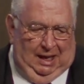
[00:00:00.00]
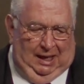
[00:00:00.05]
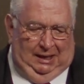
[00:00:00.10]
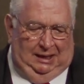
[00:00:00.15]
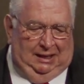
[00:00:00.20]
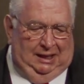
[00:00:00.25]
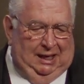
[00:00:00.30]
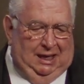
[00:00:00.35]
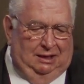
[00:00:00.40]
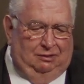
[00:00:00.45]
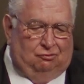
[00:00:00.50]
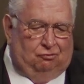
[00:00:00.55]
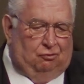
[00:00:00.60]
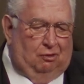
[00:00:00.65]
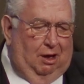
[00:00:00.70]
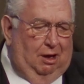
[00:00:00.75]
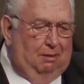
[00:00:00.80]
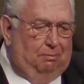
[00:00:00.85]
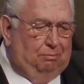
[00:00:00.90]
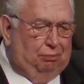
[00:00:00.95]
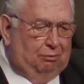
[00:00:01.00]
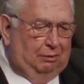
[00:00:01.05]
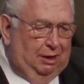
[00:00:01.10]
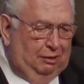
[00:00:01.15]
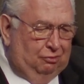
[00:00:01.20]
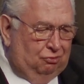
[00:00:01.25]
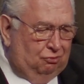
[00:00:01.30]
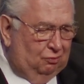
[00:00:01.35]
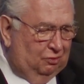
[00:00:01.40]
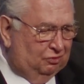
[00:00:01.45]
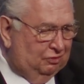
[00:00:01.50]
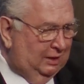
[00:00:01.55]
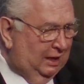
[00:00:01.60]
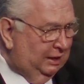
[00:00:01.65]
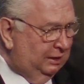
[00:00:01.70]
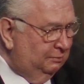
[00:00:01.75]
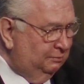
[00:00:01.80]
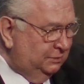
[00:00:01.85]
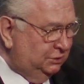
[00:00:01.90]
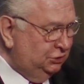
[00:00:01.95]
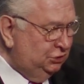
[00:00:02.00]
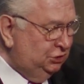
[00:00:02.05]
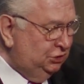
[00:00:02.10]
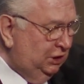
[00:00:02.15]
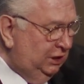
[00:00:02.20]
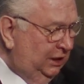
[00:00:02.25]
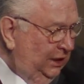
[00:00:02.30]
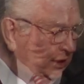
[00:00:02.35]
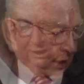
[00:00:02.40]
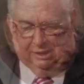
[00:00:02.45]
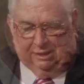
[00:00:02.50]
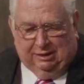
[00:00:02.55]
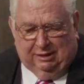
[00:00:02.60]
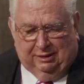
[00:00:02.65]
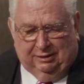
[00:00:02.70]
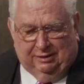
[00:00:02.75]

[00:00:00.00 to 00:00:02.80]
I can't draw a breath without a machine.